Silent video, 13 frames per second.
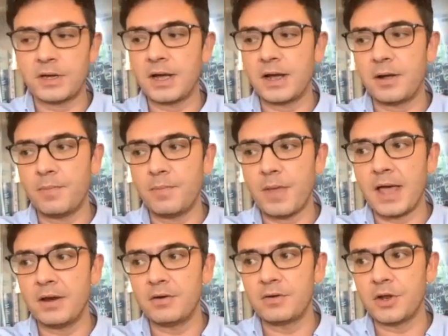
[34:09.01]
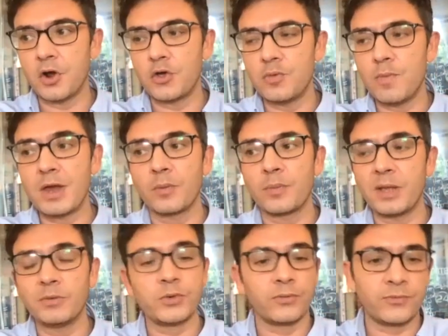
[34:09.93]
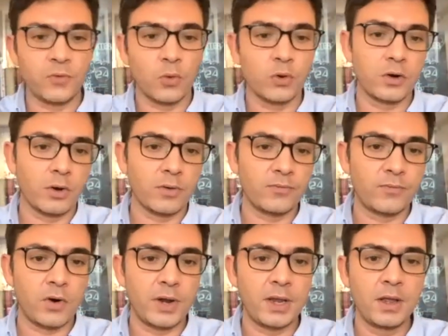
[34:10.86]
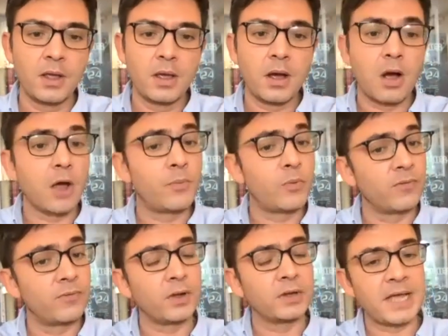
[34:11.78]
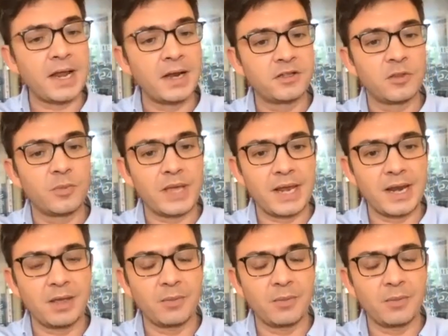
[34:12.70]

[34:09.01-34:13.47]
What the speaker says: And you may not be able to afford a lot of very high-profile talent at the beginning,